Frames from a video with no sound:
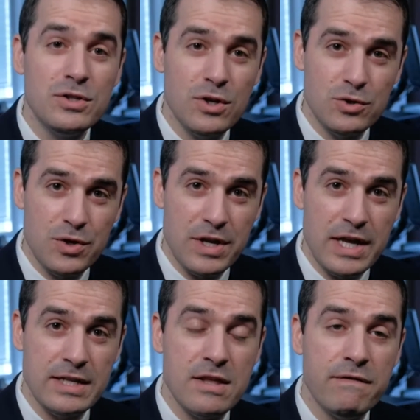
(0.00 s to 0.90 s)
surgery
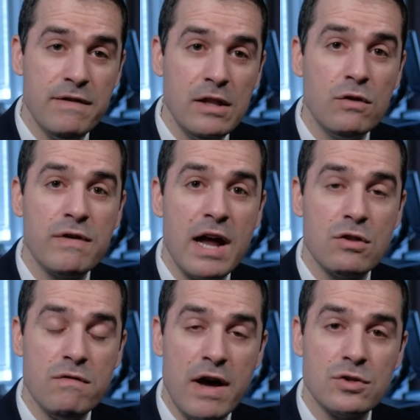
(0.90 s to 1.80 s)
is the field of
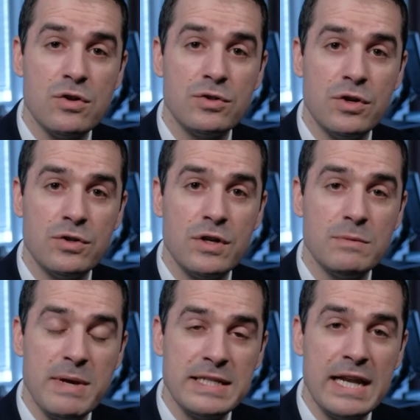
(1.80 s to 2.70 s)
cardiovascular surgery
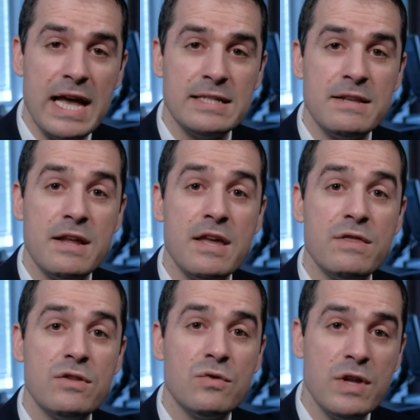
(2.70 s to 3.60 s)
specializing
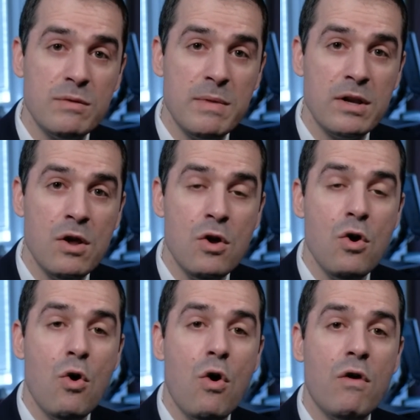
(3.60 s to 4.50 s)
in the treatment
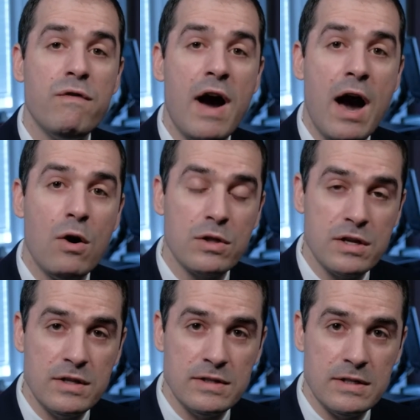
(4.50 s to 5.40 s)
of
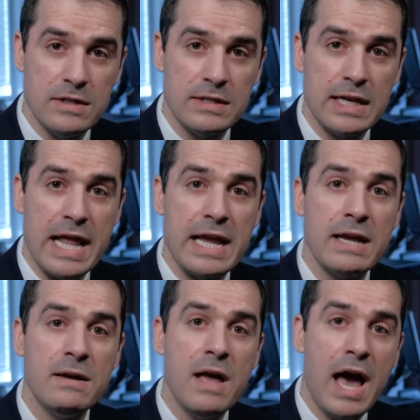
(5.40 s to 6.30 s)
aortic diseases
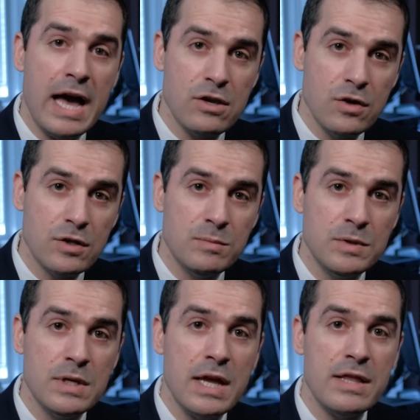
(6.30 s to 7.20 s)
like
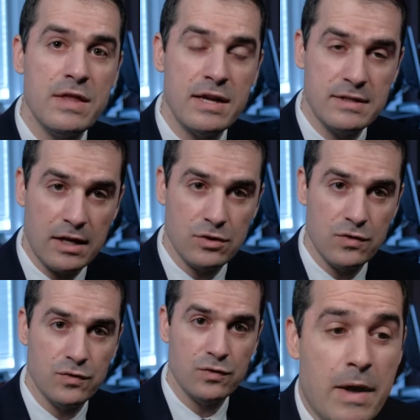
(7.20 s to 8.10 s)
aneurysms and
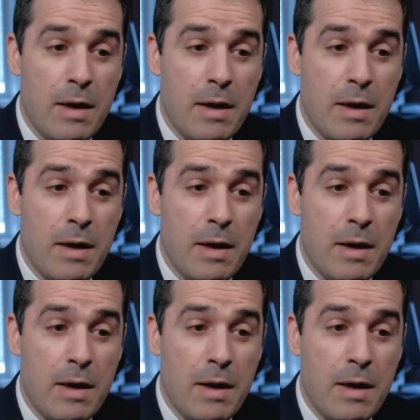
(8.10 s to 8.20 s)
dissections.